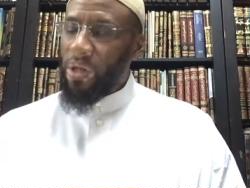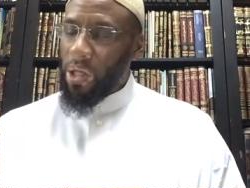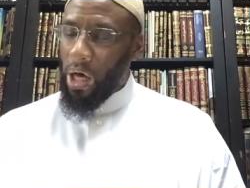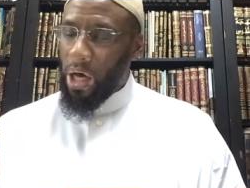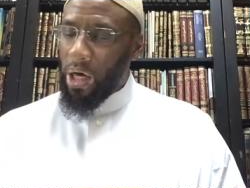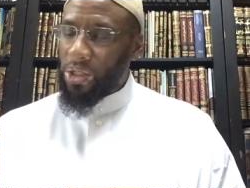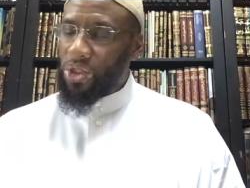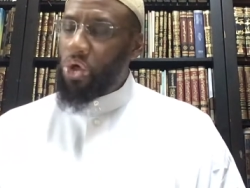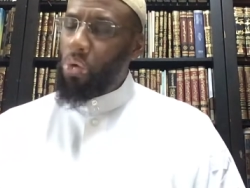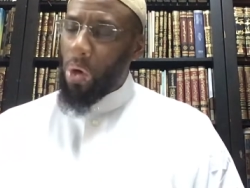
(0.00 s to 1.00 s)
of
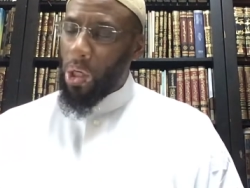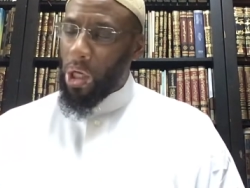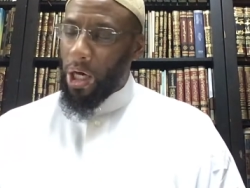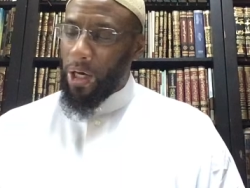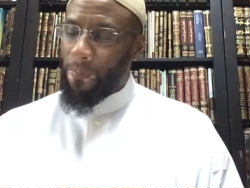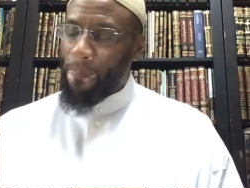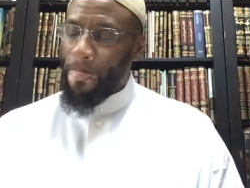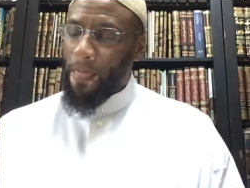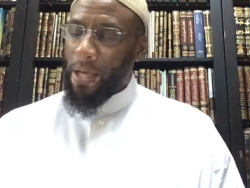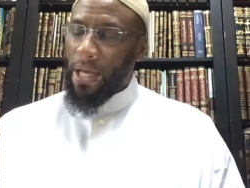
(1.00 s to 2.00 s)
Allah, to Allah,